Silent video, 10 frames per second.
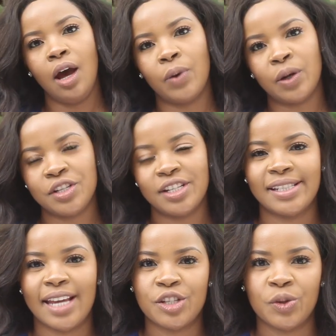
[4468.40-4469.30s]
What I want to
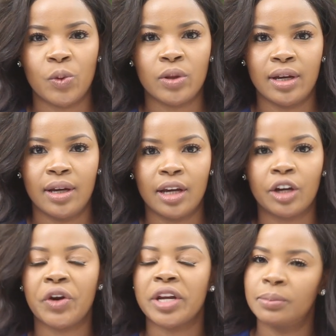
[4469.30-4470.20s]
say to all the
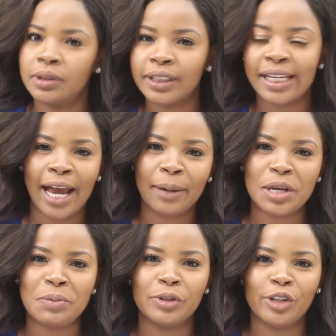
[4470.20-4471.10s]
incredible young
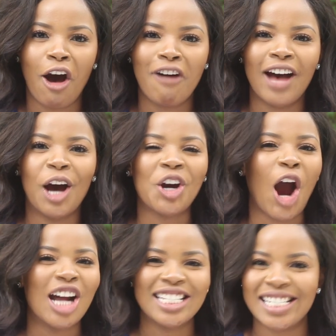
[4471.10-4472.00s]
people of our
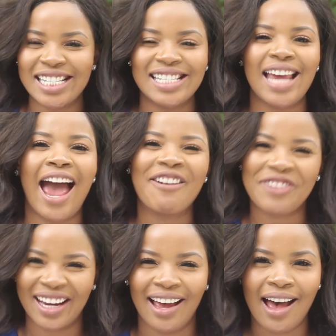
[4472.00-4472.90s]
continent,
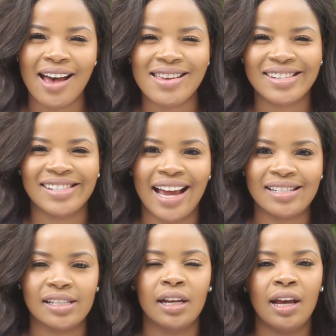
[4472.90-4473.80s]
Africa, is
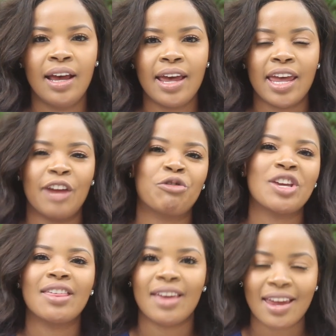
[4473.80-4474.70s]
that
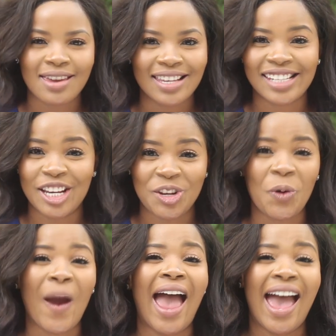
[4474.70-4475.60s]
everything is in
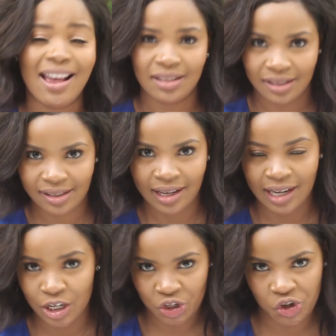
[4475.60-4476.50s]
your hands,
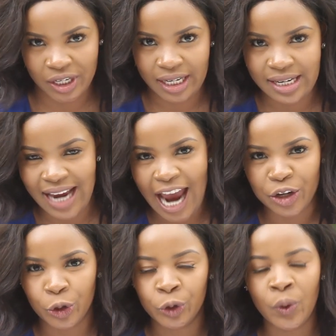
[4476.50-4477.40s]
literally. I
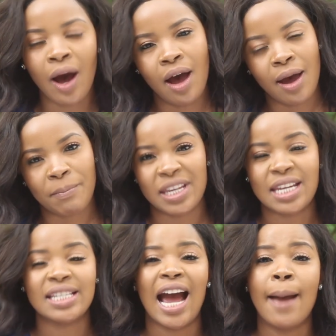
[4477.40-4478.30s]
know
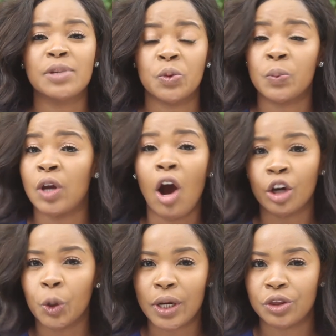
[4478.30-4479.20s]
many a times when we
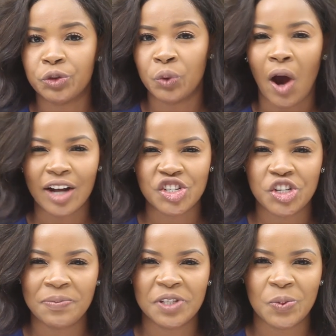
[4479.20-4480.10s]
are going through
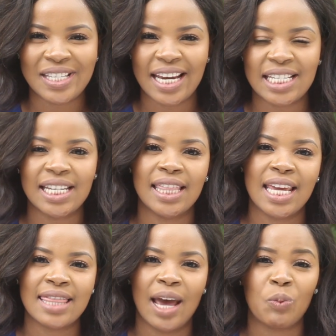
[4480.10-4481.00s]
hardships, we tend to
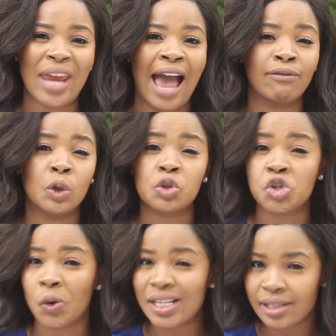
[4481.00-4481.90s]
think that we have no
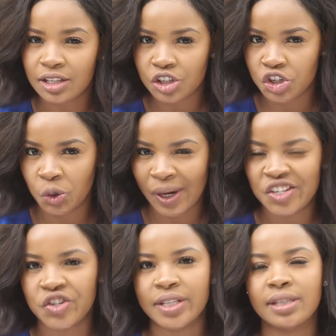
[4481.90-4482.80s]
choice in
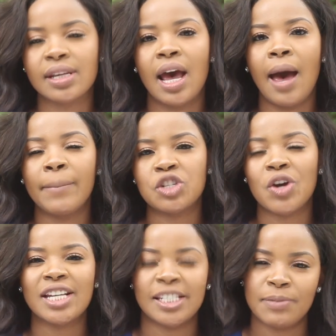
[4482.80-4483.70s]
situations, but
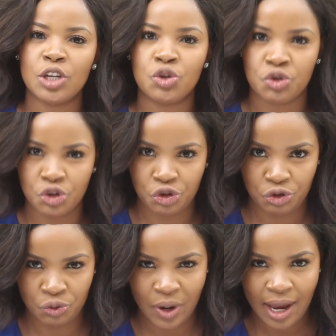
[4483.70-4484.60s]
trust me, you
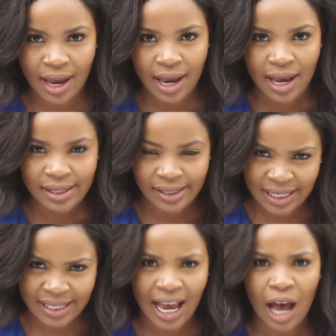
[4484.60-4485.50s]
do
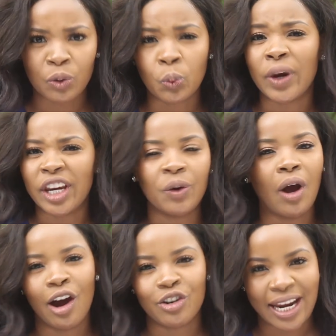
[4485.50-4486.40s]
sit down where you
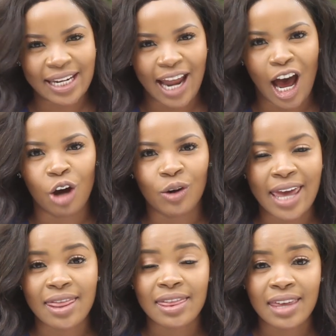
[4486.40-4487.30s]
are right now
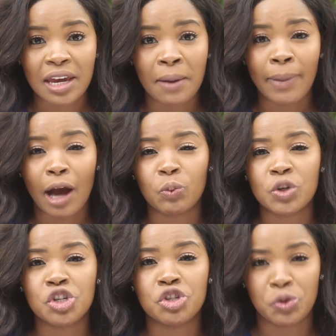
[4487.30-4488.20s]
and think about
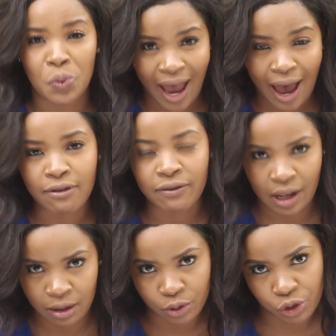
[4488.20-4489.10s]
what you do have
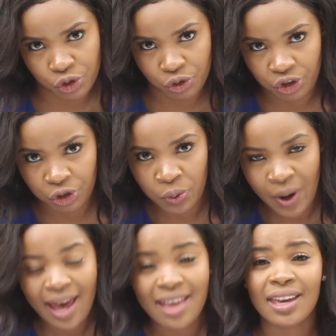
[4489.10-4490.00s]
available to you.
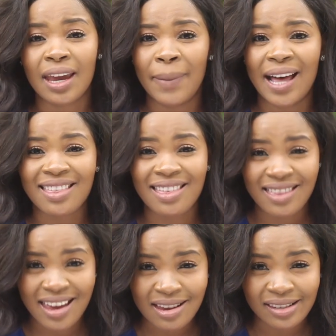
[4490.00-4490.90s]
Think about the
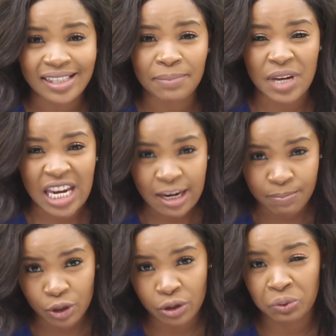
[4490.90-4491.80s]
things, the
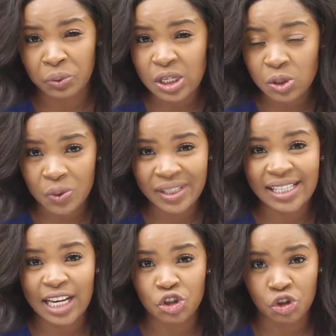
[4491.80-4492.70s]
people, the
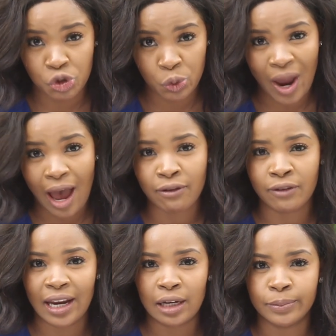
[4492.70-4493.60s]
resources that you do have
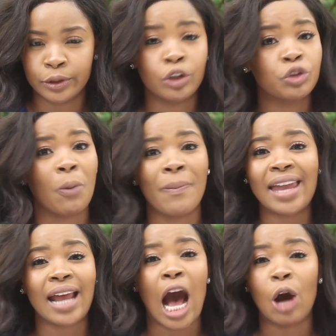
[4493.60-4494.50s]
available, no
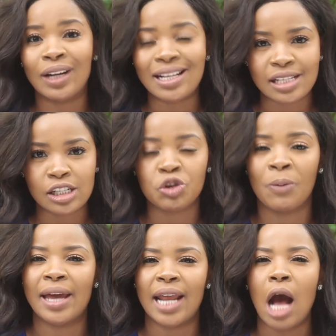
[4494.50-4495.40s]
matter how little, no
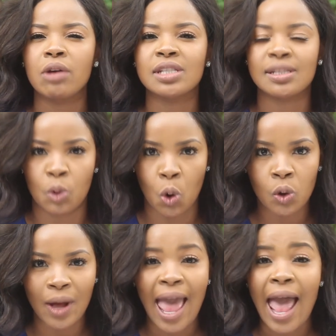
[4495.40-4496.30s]
matter how
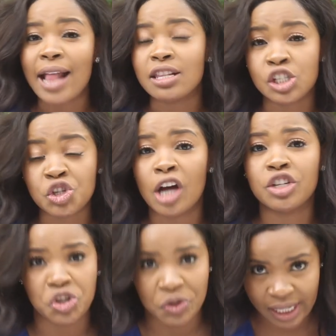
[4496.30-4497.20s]
small, and
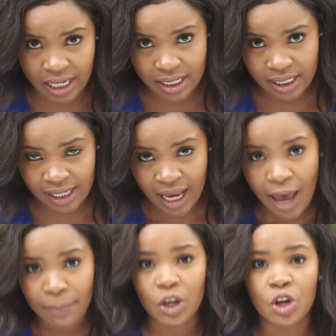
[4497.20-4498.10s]
start using it
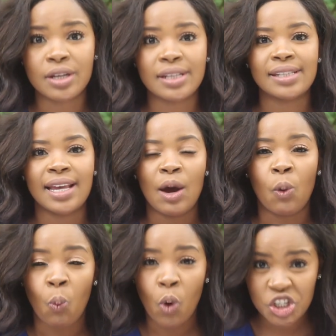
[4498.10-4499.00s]
because
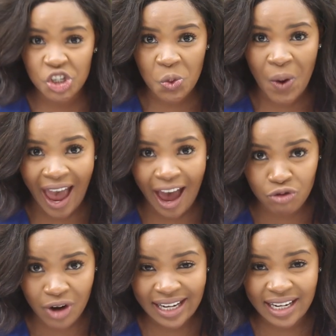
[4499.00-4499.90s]
what you
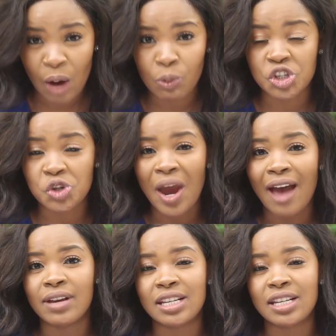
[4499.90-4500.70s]
have right now, what you have